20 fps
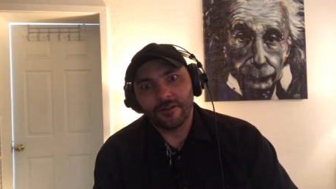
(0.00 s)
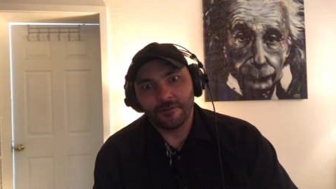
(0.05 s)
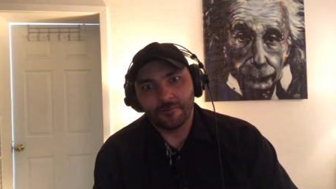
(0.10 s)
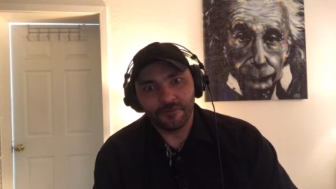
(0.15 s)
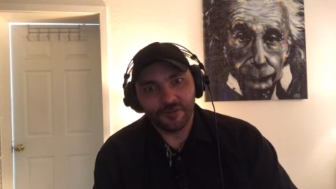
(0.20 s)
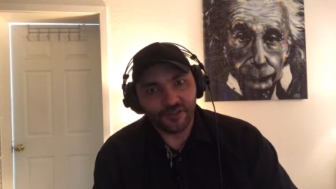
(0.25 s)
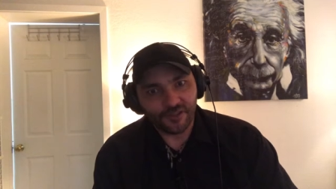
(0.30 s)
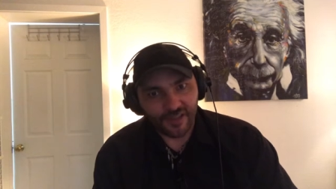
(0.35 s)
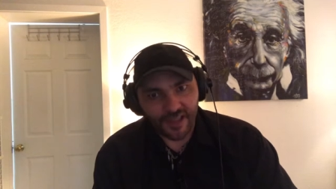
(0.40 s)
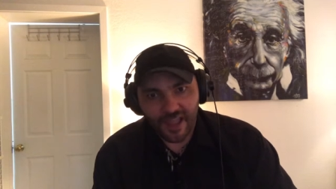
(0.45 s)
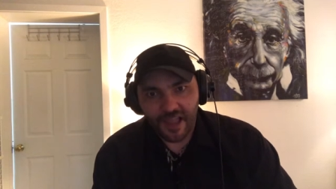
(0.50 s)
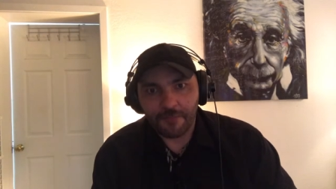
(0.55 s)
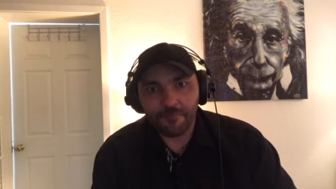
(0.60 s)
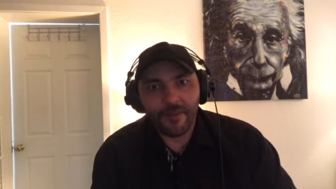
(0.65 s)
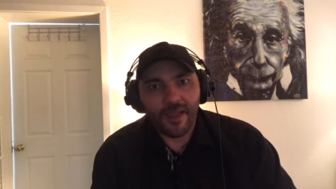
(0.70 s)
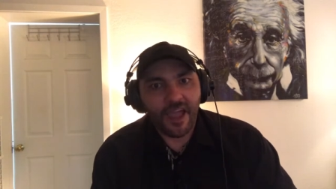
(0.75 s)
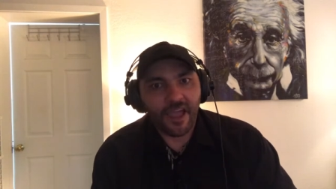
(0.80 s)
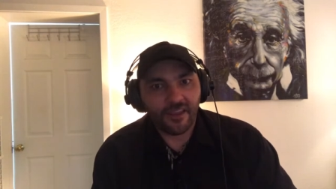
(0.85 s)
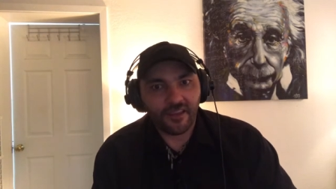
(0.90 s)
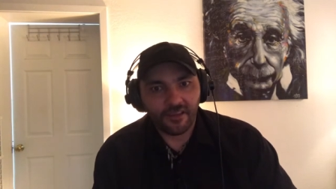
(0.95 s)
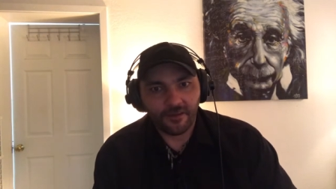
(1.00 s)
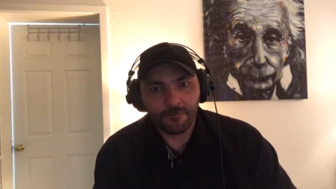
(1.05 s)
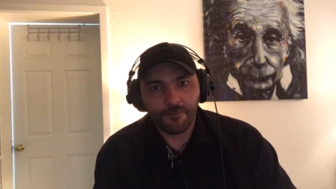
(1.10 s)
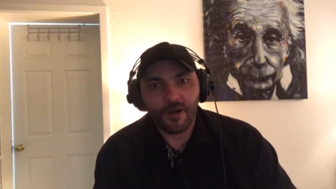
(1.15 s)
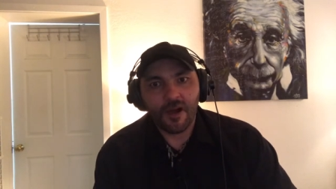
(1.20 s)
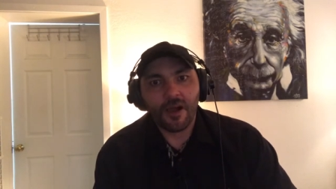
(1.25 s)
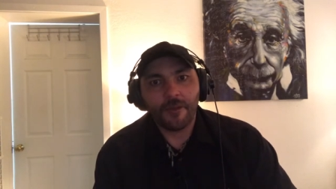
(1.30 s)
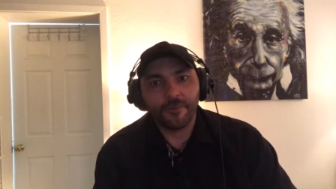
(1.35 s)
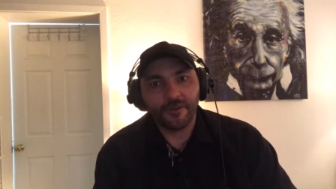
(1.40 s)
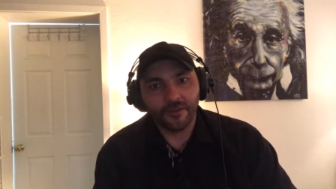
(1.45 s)
and sandbagging
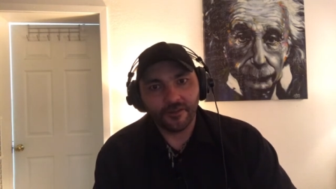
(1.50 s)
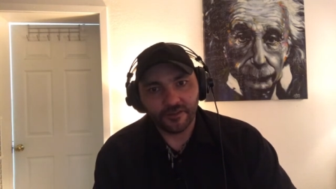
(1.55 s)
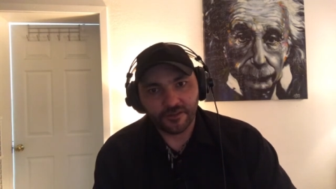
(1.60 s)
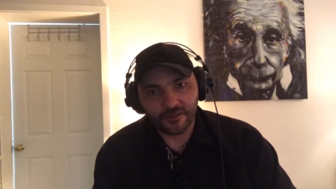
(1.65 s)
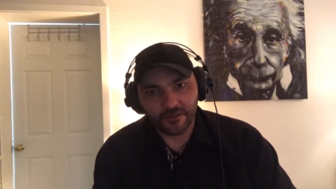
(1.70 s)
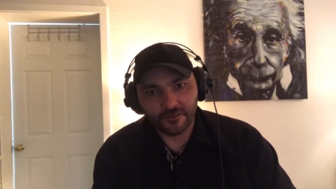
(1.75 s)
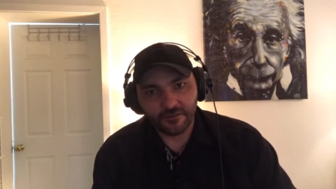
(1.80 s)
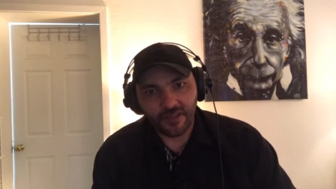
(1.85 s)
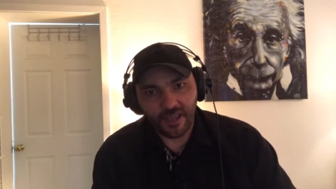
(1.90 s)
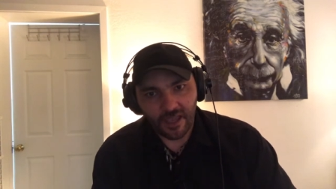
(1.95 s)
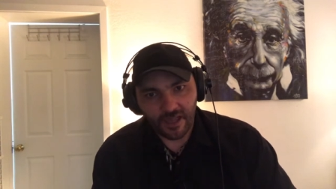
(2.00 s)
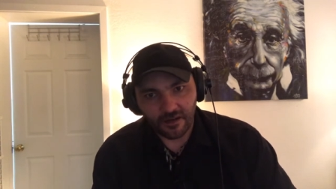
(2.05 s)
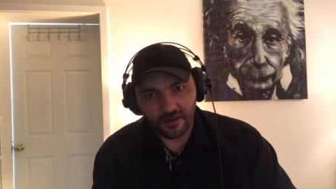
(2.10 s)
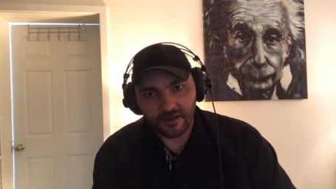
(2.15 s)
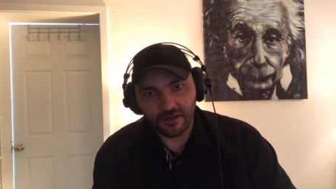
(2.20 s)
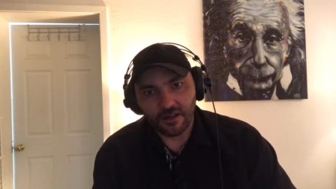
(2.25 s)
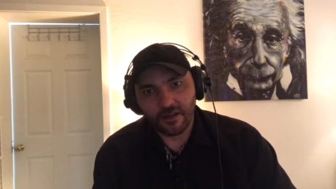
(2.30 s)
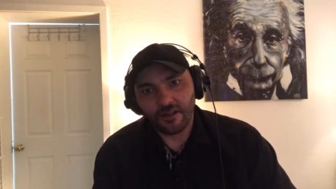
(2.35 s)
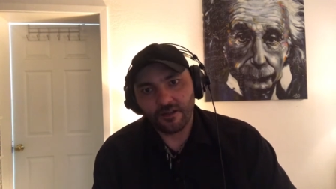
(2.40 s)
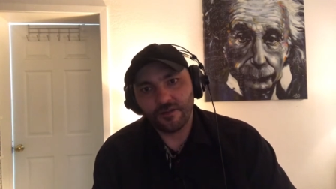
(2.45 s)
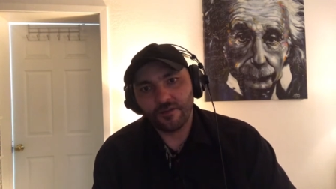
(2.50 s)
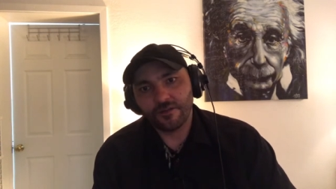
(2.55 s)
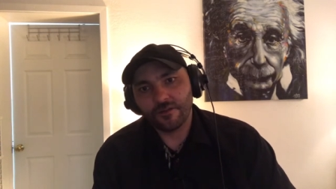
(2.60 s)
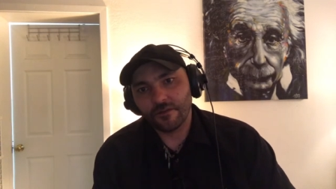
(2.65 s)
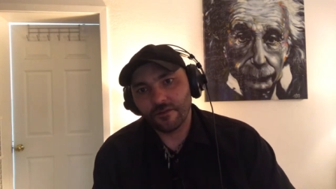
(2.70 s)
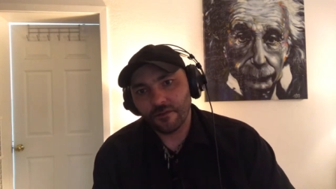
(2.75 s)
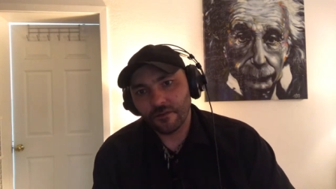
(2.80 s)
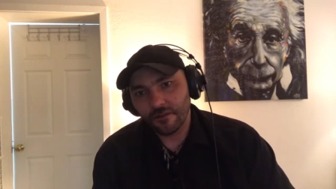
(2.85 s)
populist candidates.